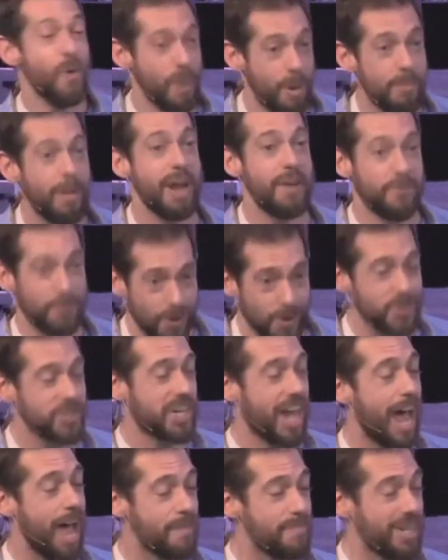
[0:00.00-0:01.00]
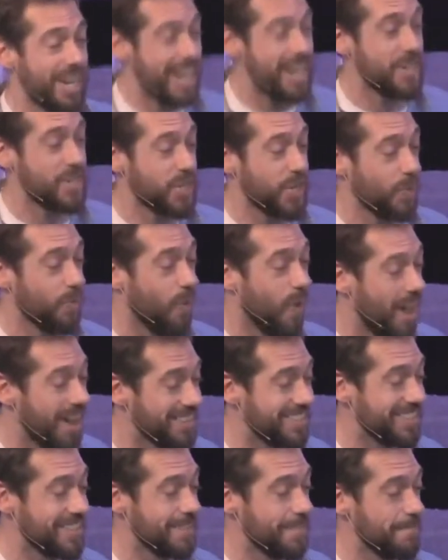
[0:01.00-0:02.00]
what my first combination
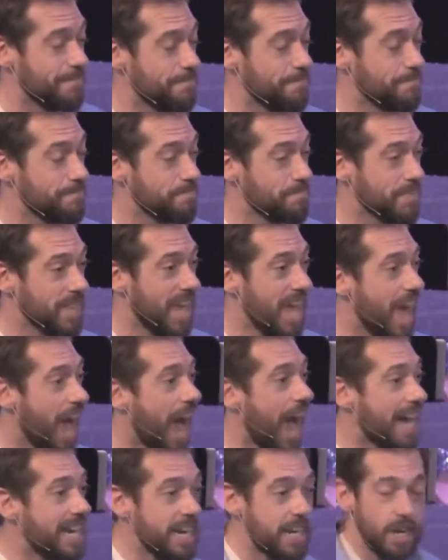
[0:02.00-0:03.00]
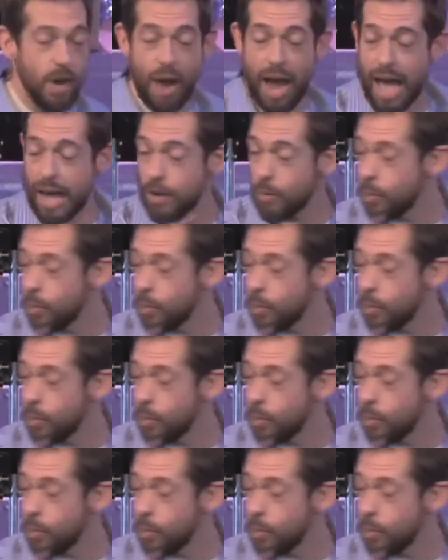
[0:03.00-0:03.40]
was. I didn't know how to